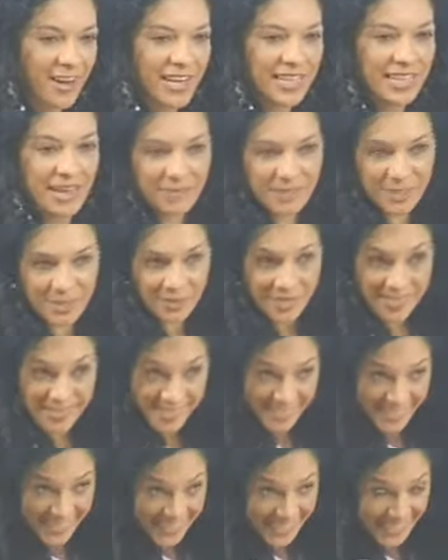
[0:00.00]
I left school at
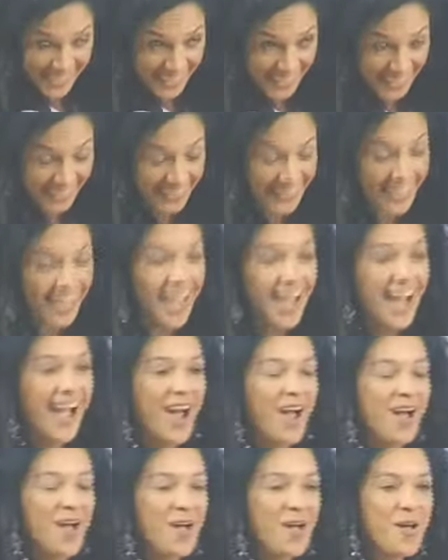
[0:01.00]
16,
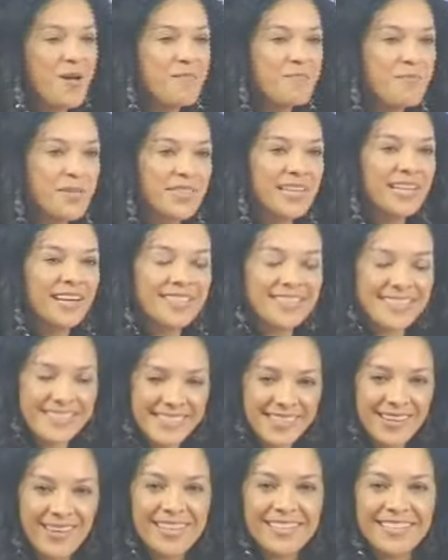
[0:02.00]
but then I
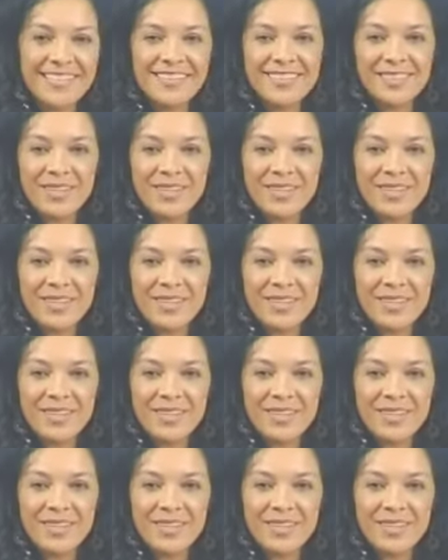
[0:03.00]
decided,